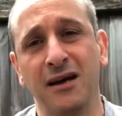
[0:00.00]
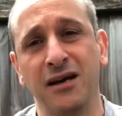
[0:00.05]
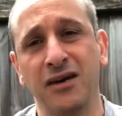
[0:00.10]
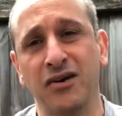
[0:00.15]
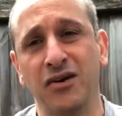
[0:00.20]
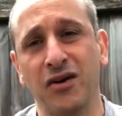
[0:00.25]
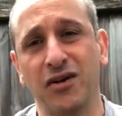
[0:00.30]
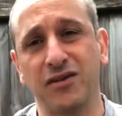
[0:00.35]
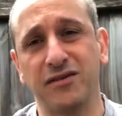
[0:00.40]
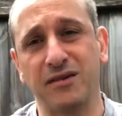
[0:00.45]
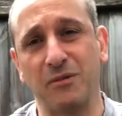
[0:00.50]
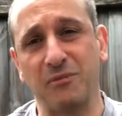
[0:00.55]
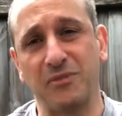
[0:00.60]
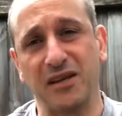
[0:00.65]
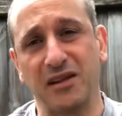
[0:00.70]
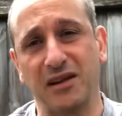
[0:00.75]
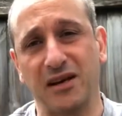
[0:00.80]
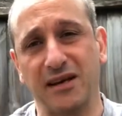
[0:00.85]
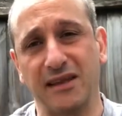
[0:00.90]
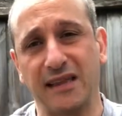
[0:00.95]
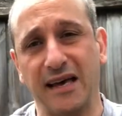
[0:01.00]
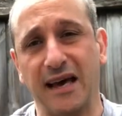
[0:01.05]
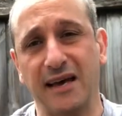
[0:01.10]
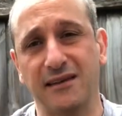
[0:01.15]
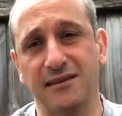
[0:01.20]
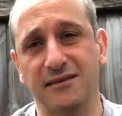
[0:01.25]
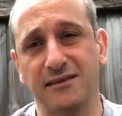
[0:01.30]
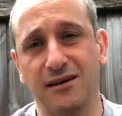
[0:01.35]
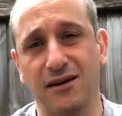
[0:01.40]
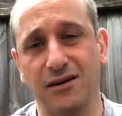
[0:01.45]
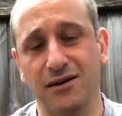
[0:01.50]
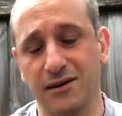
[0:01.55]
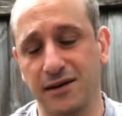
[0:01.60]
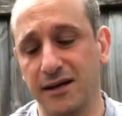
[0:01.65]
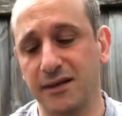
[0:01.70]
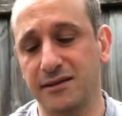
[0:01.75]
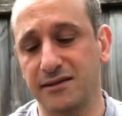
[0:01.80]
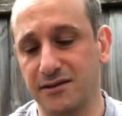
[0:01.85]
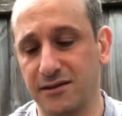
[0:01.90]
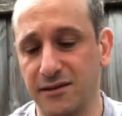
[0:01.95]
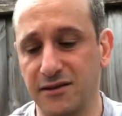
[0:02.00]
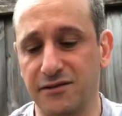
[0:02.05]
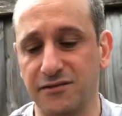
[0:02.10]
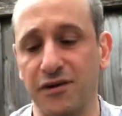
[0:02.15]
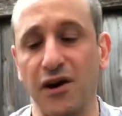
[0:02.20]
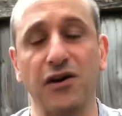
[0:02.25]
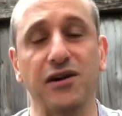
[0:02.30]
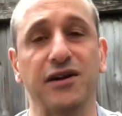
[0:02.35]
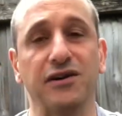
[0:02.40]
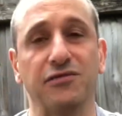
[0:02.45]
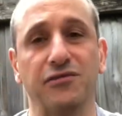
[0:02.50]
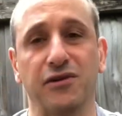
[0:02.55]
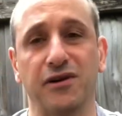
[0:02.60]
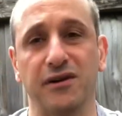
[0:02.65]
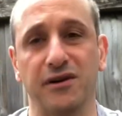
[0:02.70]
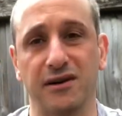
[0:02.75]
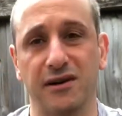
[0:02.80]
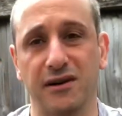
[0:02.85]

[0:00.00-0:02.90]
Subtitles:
You know, something like that. So it's very different